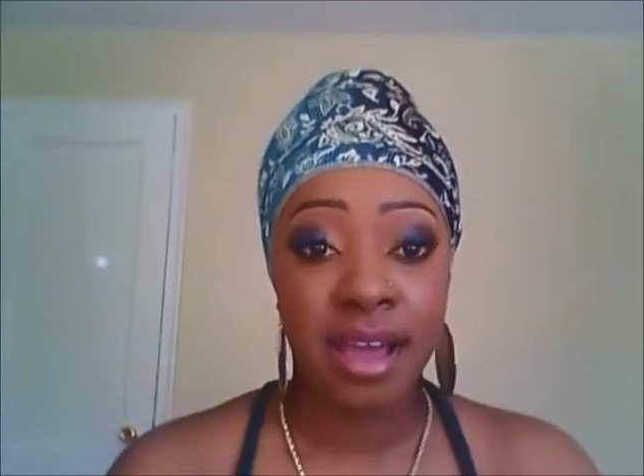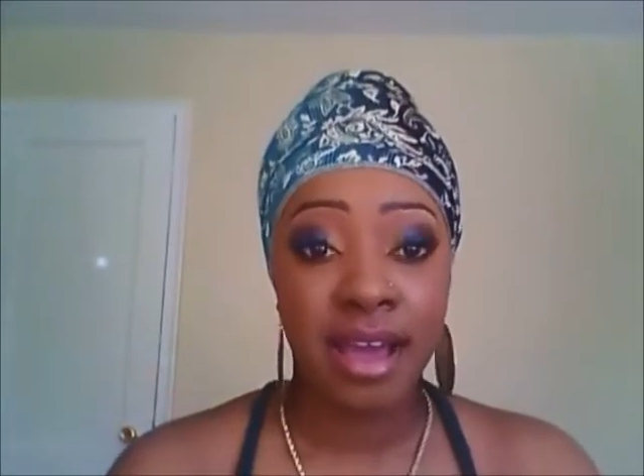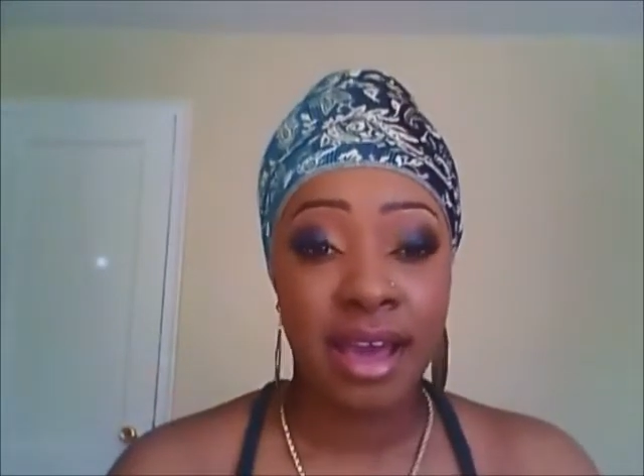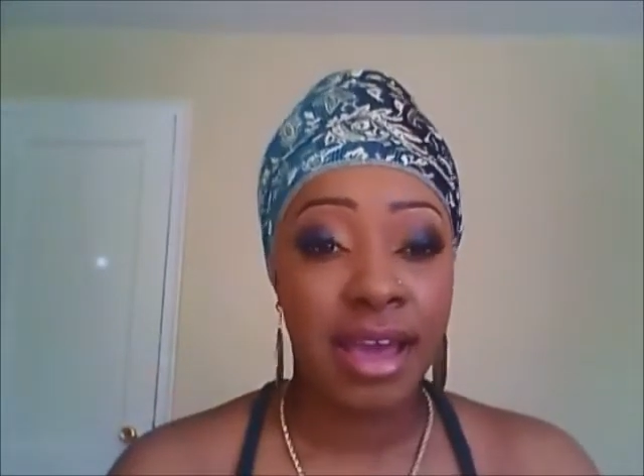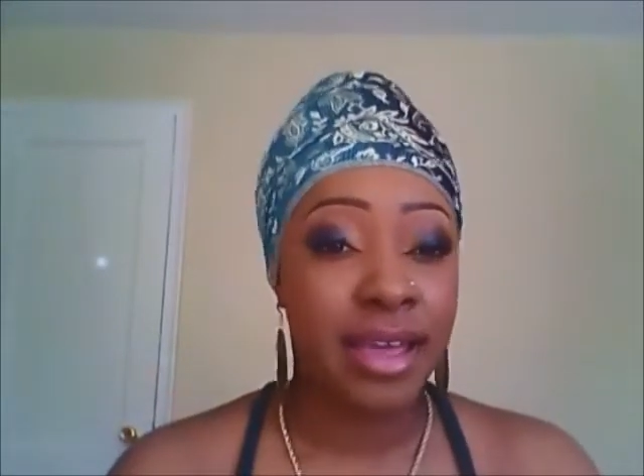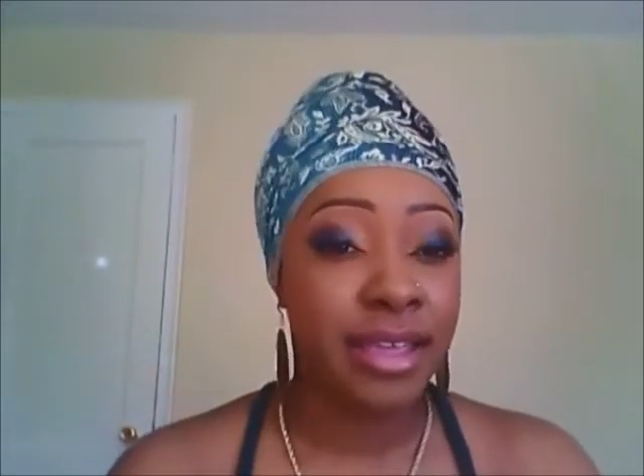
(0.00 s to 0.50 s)

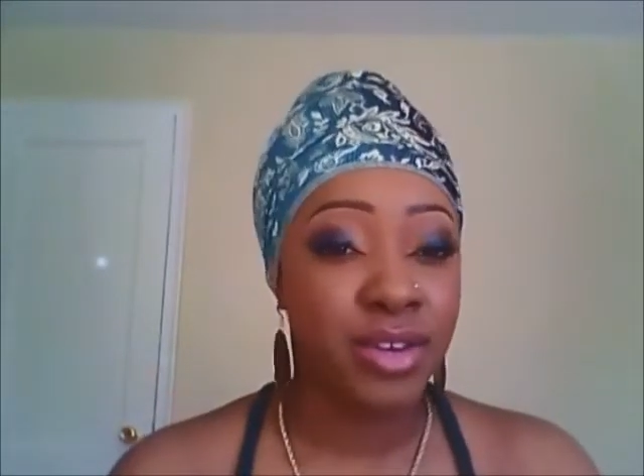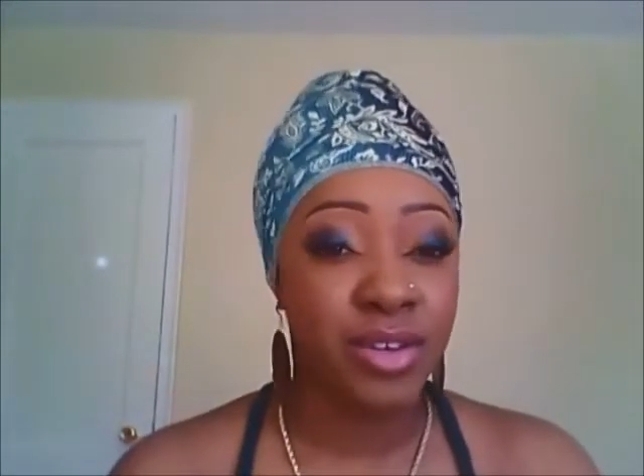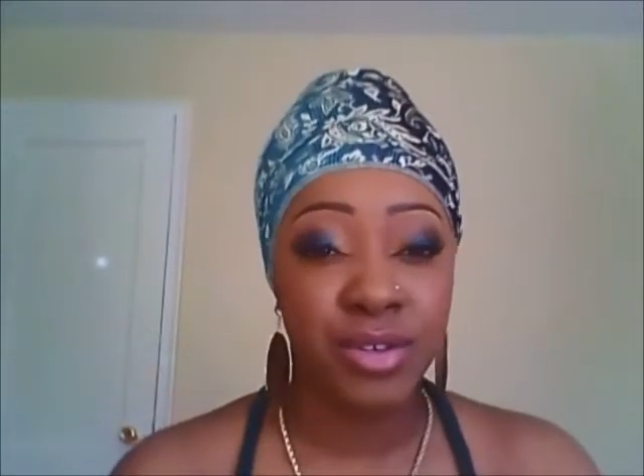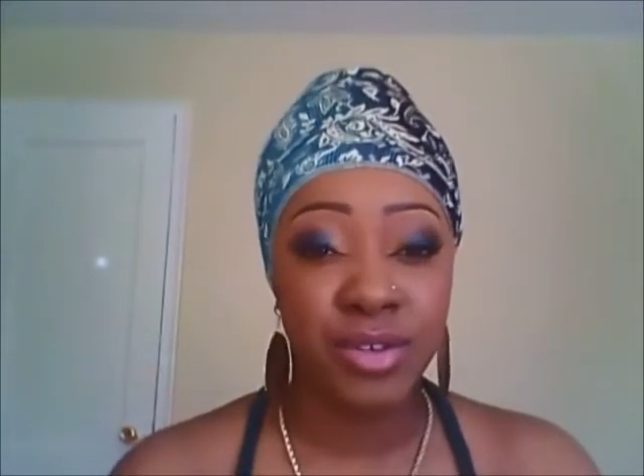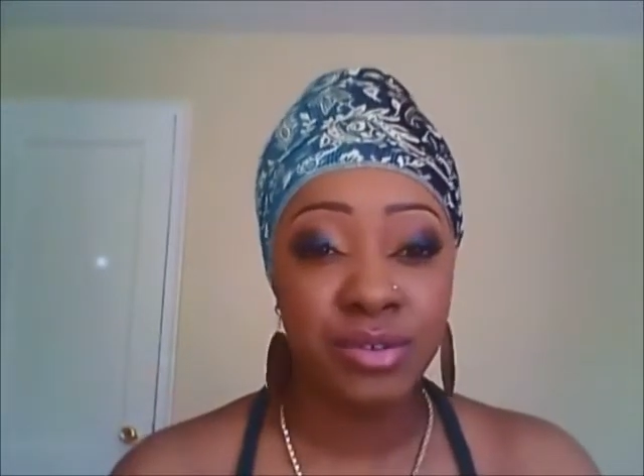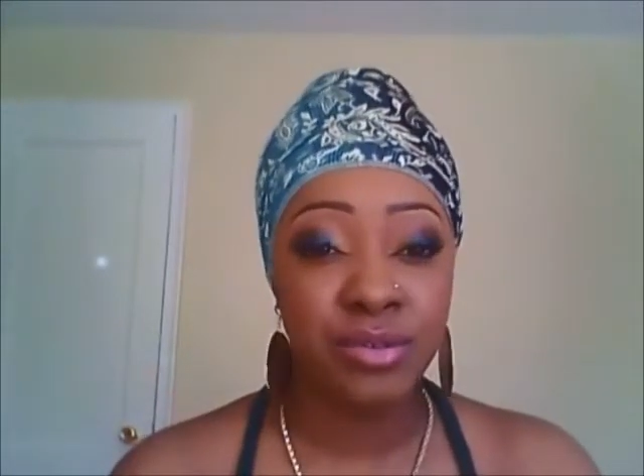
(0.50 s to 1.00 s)

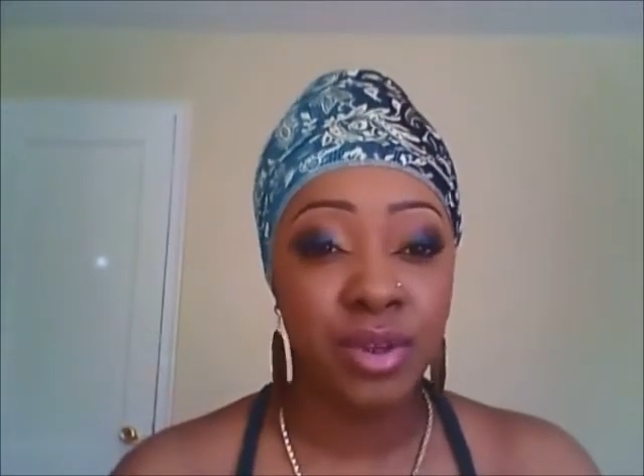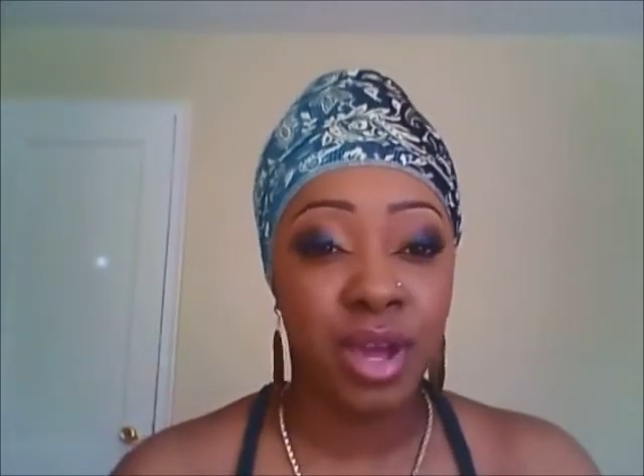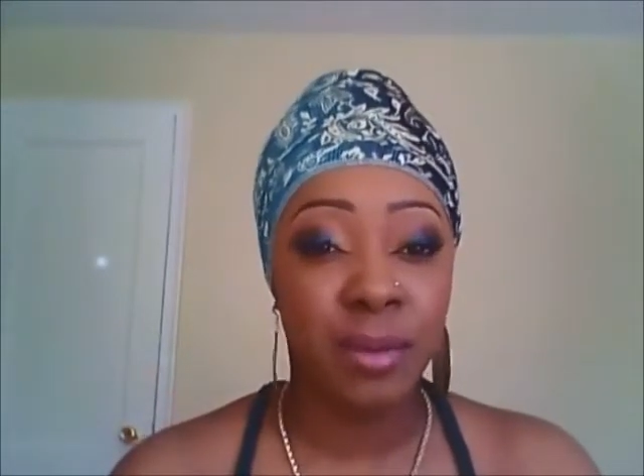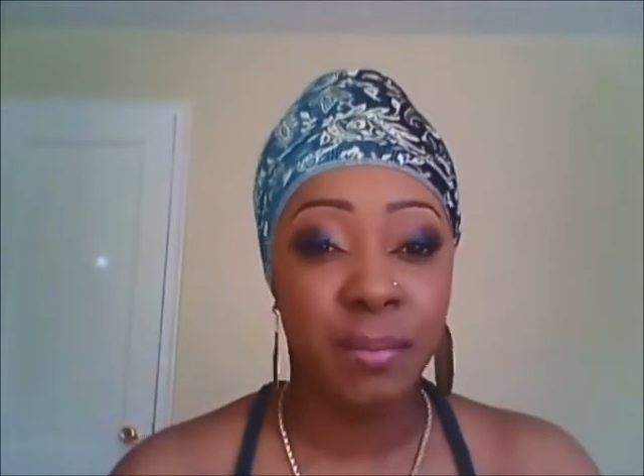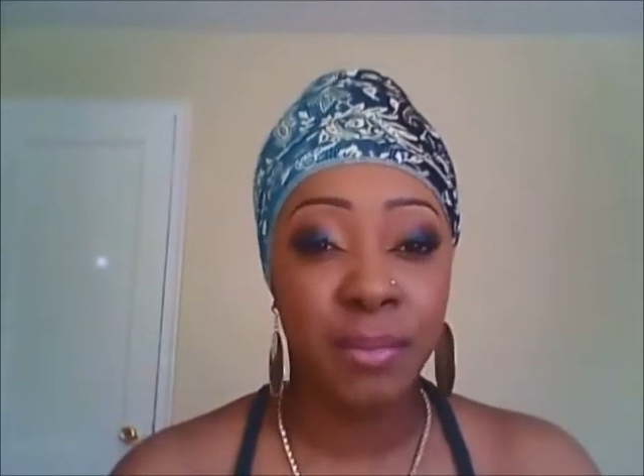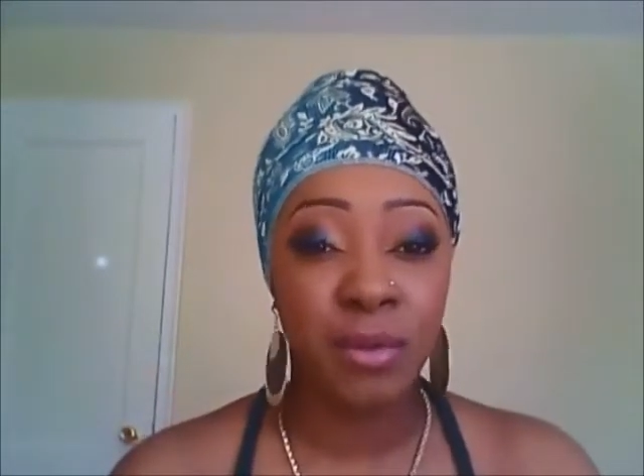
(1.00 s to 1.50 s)

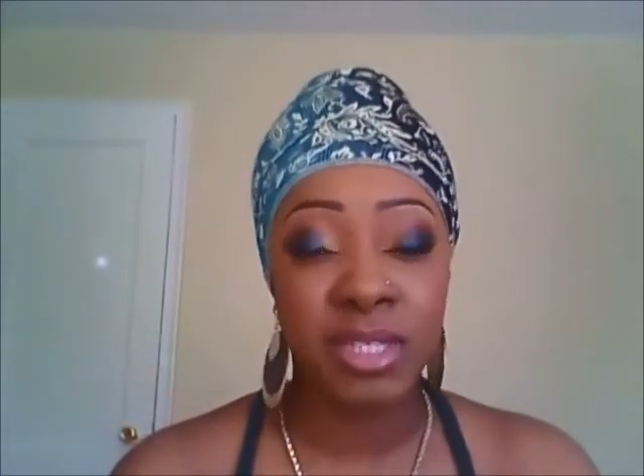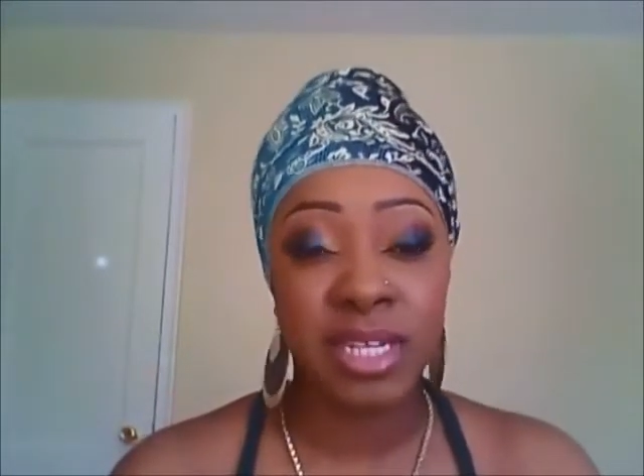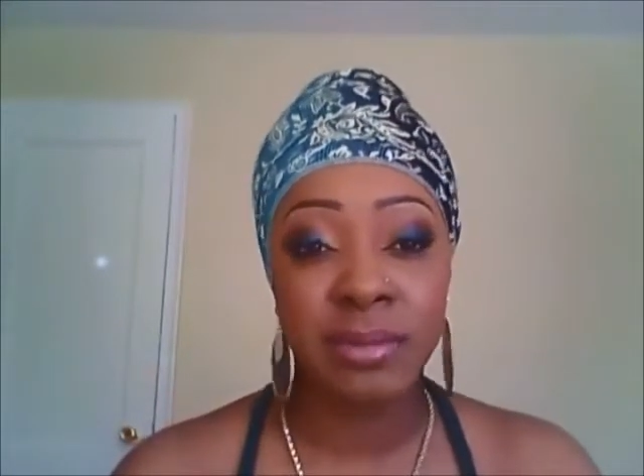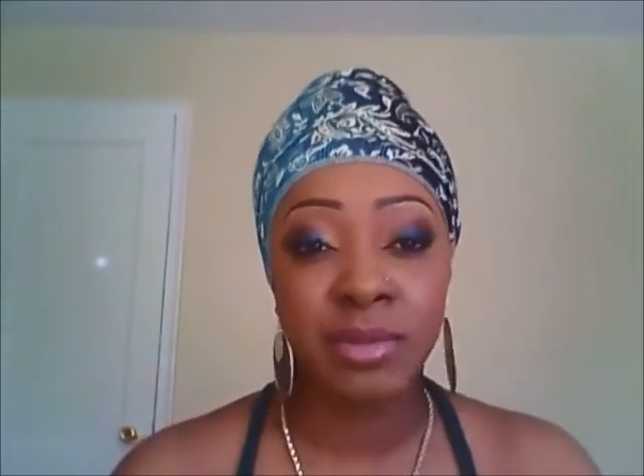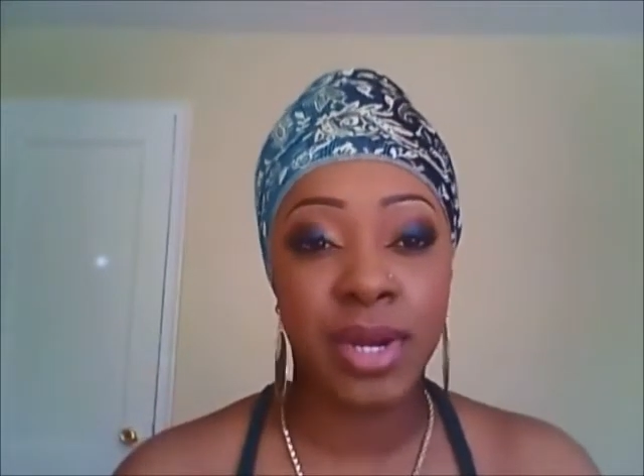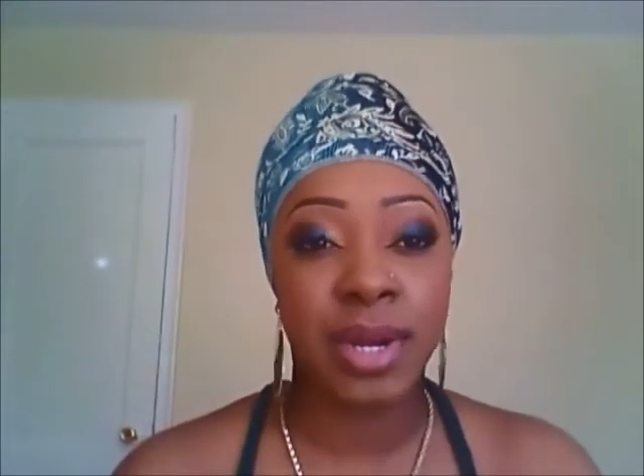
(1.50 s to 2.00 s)
Most
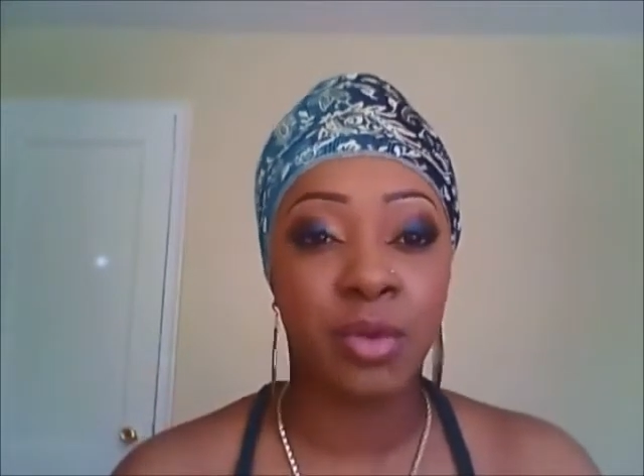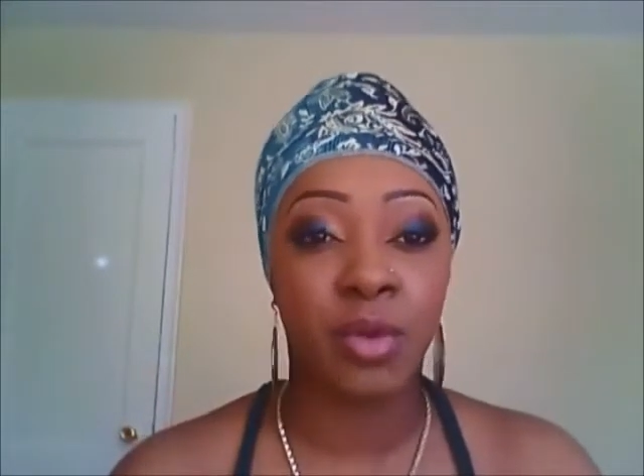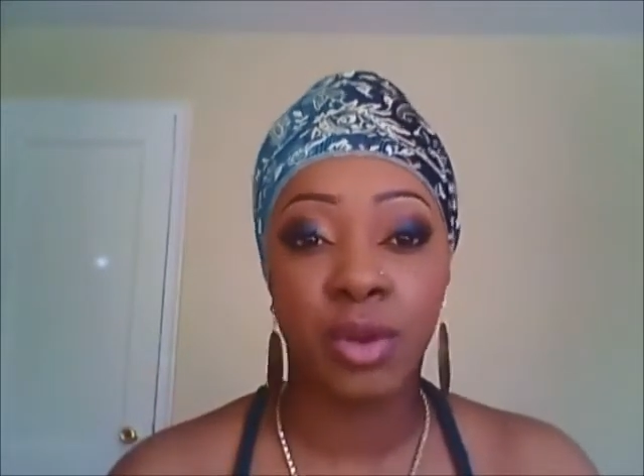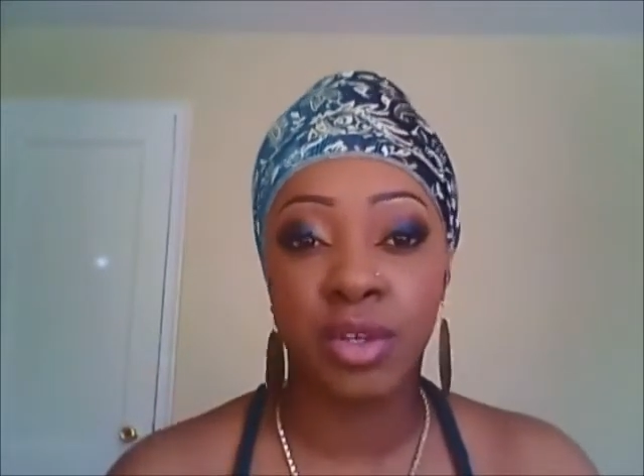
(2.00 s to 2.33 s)
times when I'm going